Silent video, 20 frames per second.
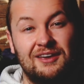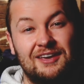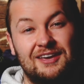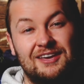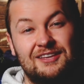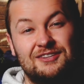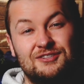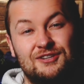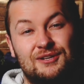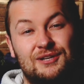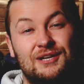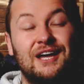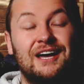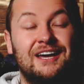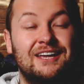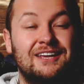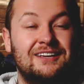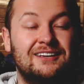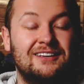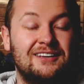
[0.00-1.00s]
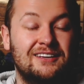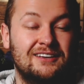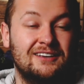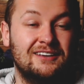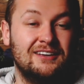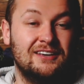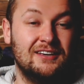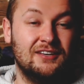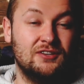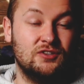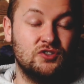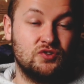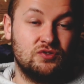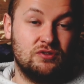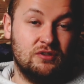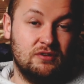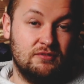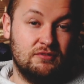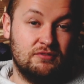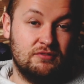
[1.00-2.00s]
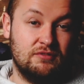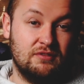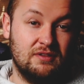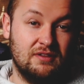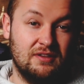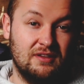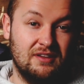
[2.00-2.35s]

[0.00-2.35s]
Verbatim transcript: into light and truth.